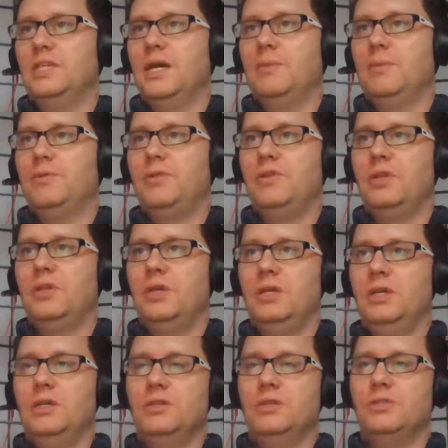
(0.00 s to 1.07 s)
depth
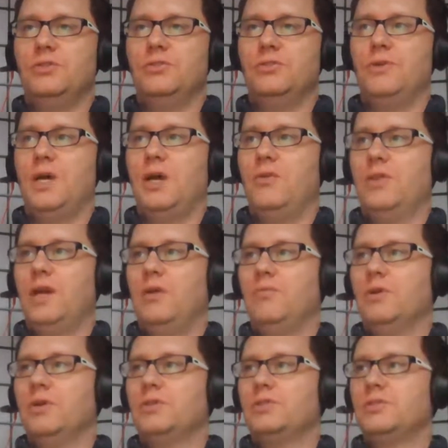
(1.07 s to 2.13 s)
into how that
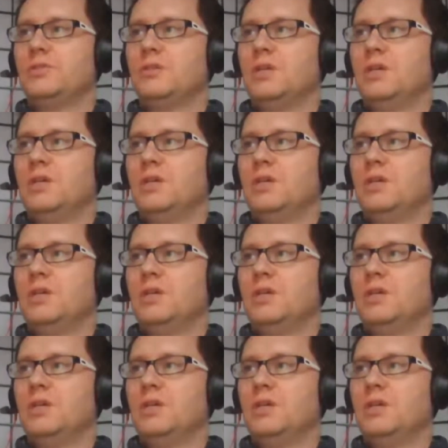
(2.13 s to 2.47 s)
works.